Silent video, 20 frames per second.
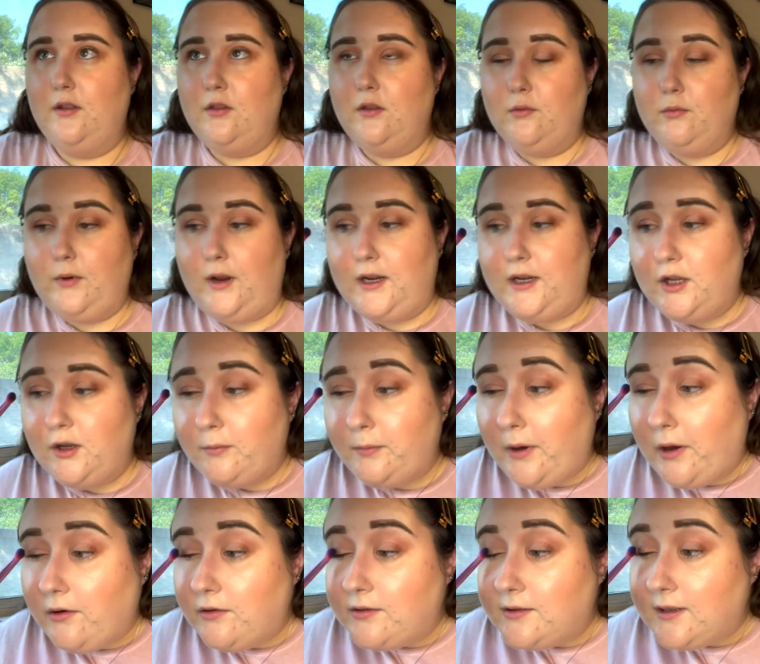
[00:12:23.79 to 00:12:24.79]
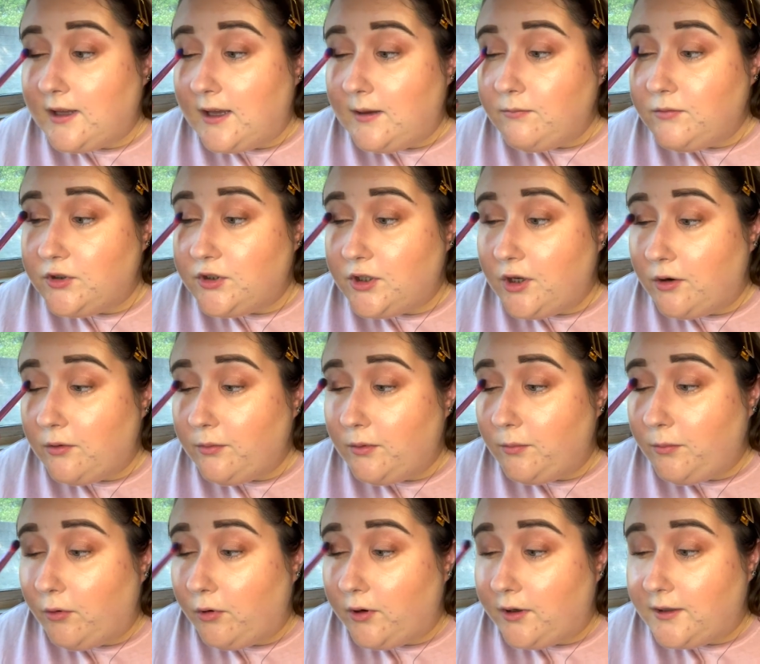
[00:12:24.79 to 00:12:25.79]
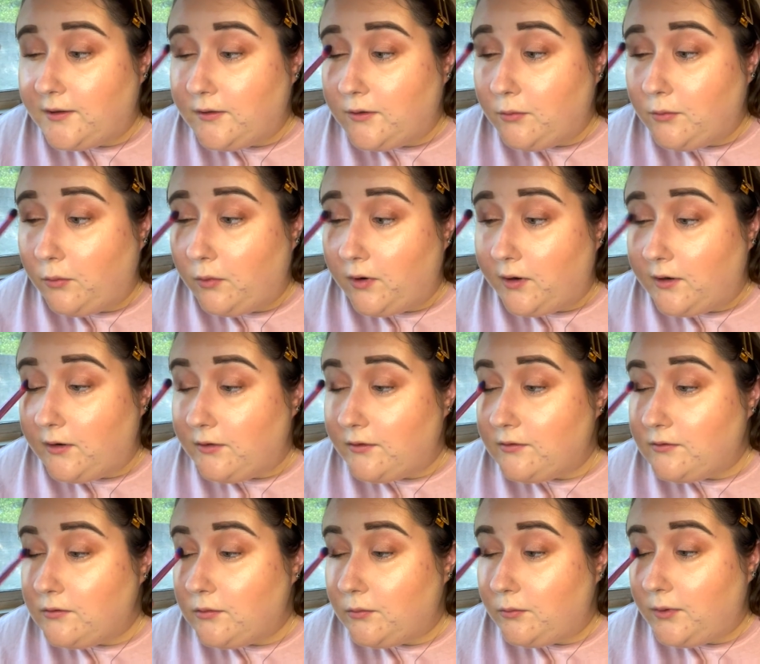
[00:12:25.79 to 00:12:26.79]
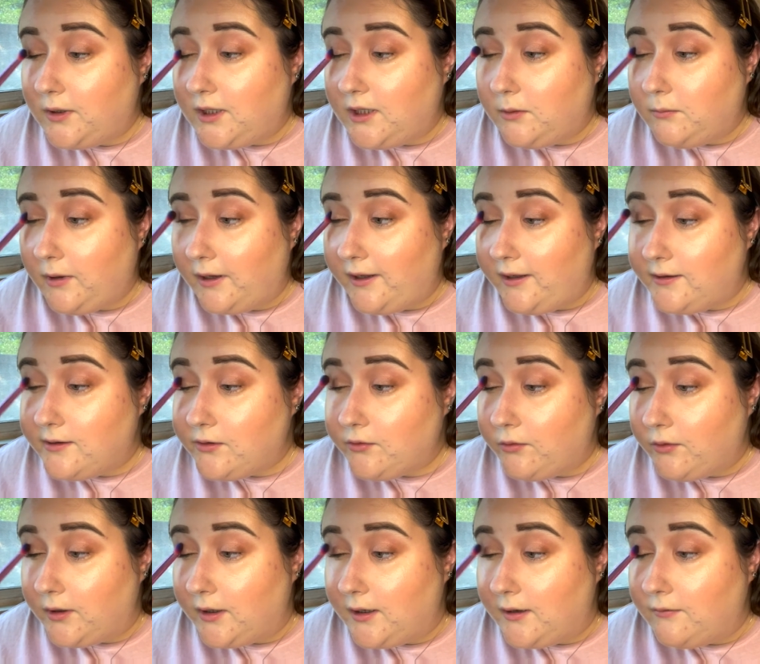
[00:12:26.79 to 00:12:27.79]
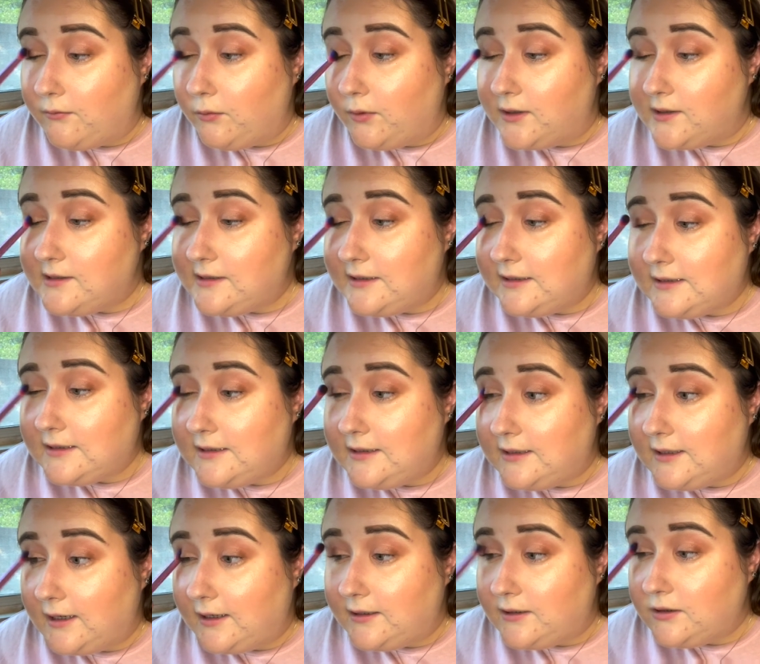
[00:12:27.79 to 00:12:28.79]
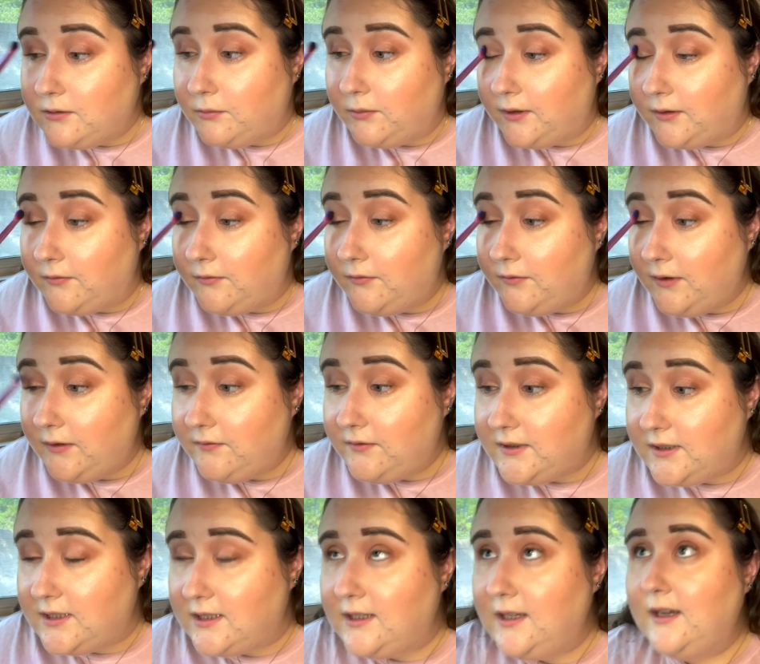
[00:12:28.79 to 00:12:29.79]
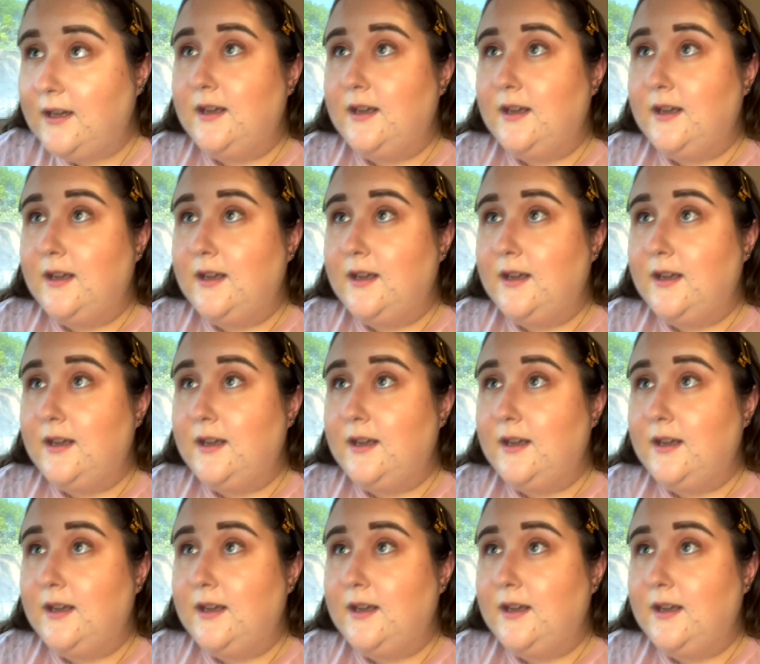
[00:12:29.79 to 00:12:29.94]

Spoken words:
The radio postgame show reported the Warriors winning by a score of 169-150.